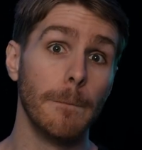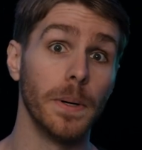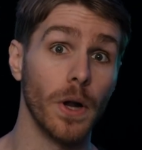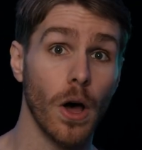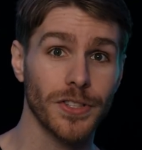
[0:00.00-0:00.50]

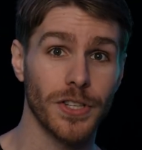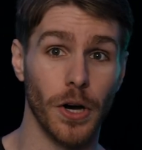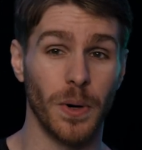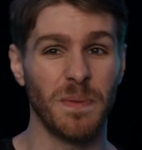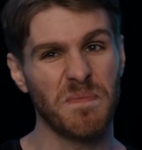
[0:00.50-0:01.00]
But
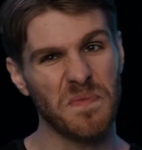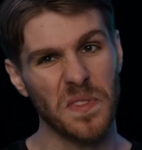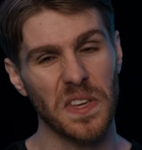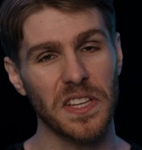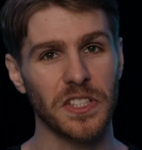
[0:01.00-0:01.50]
also,
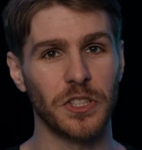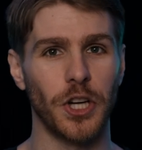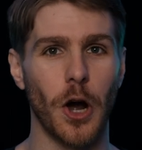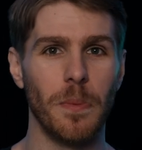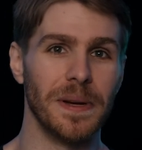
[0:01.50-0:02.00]
this is
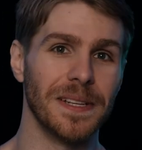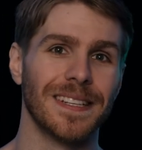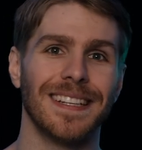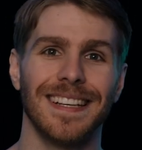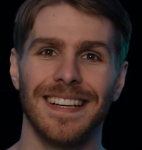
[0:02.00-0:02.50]
showbiz,
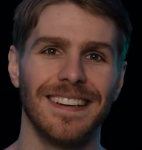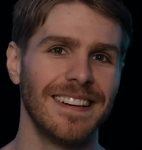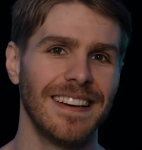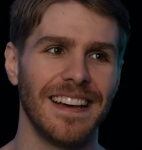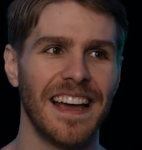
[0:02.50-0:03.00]

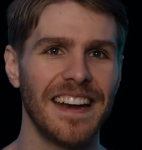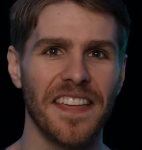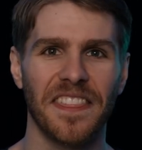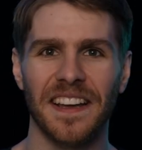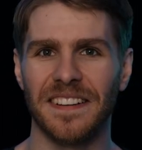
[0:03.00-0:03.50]
and
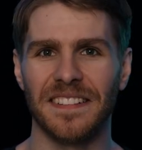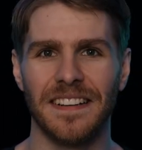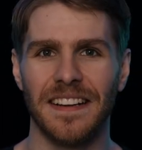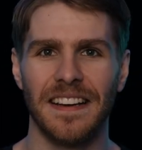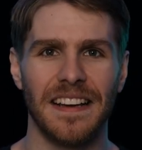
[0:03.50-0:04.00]
nothing
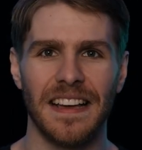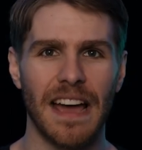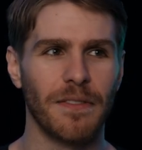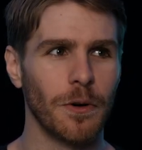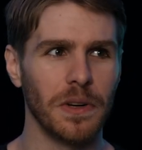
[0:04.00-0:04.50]

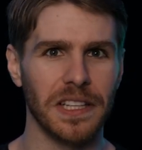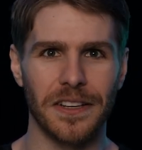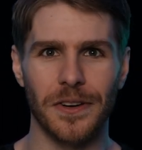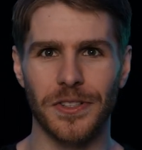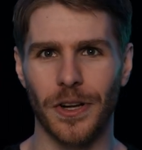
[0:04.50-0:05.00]
ever really
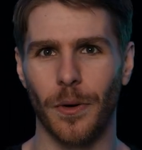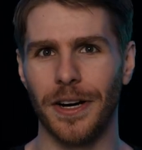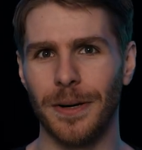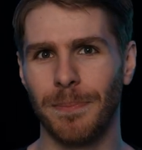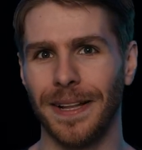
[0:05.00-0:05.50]
goes
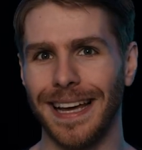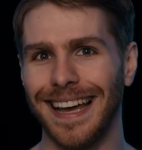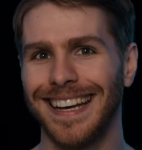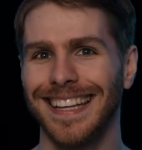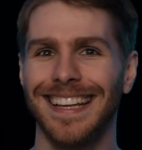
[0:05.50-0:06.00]
according to
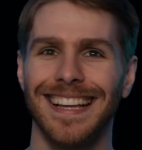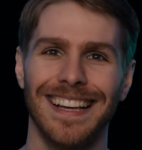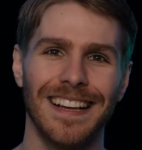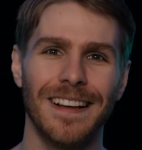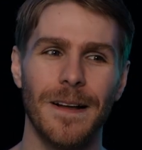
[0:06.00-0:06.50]
plan.
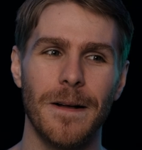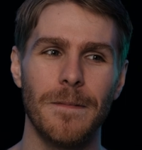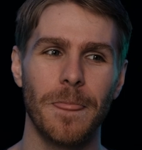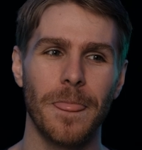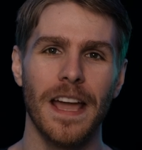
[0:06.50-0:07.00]

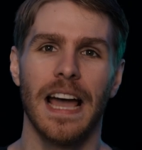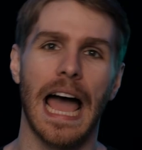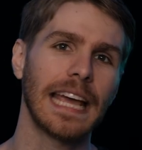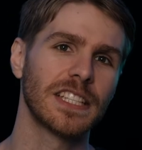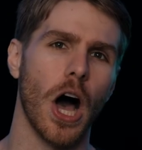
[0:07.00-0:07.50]
I
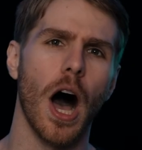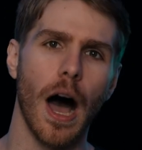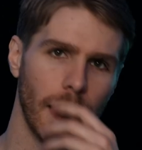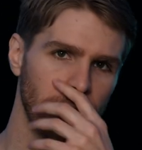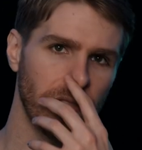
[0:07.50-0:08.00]
think it's
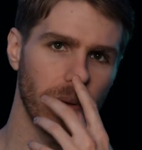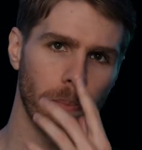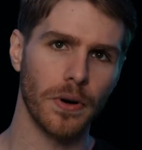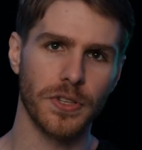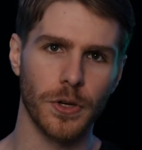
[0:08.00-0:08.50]
odd that the
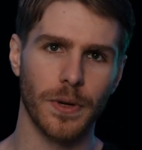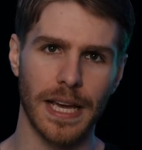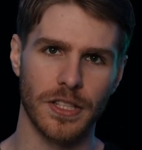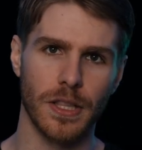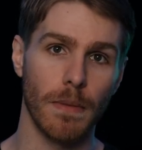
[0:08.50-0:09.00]
person who
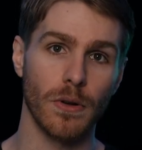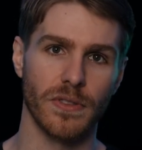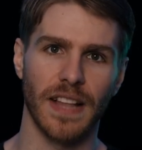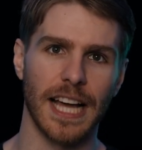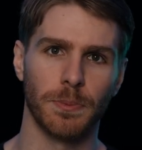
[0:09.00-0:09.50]
gets the
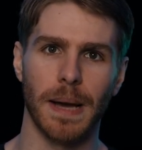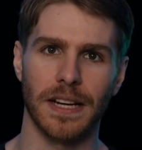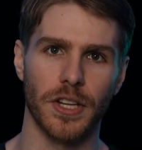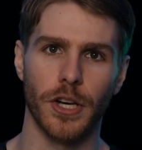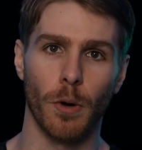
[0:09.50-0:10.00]
most
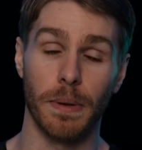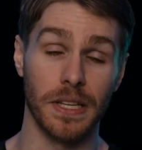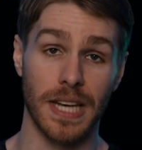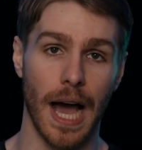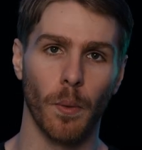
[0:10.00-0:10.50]
flashbacks in Nope
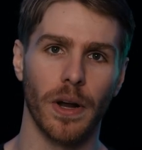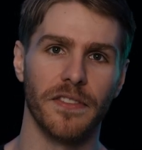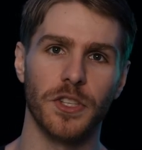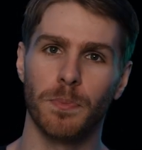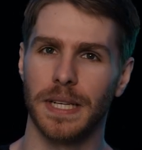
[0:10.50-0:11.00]
is not one
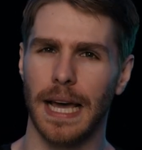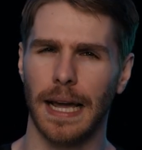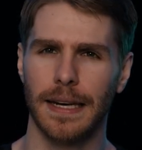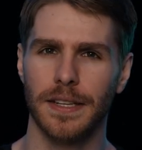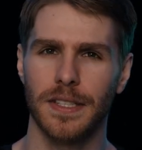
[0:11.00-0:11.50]
of its
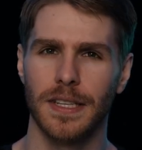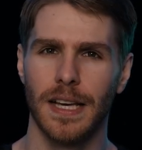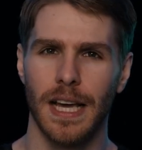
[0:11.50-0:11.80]
protagonists.